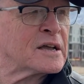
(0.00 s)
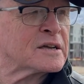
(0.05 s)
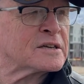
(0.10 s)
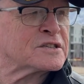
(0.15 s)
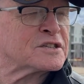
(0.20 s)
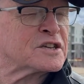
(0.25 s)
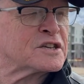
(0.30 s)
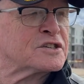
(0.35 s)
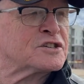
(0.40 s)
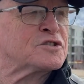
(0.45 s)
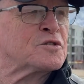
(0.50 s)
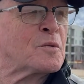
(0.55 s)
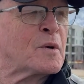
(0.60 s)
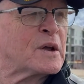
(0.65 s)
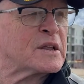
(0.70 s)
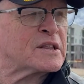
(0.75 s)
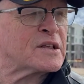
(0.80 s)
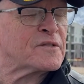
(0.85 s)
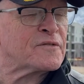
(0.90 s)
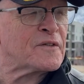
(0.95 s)

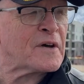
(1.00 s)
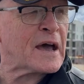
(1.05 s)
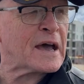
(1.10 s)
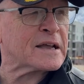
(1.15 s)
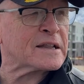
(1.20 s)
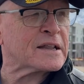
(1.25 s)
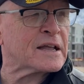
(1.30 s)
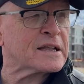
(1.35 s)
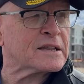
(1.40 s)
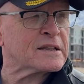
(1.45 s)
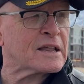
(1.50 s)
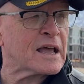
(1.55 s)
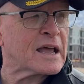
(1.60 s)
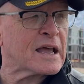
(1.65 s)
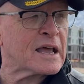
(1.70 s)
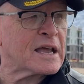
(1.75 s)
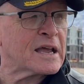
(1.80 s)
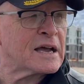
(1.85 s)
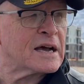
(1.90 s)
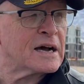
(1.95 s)
accentuate the fact that
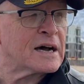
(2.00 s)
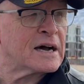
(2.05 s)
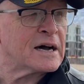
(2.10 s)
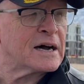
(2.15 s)
they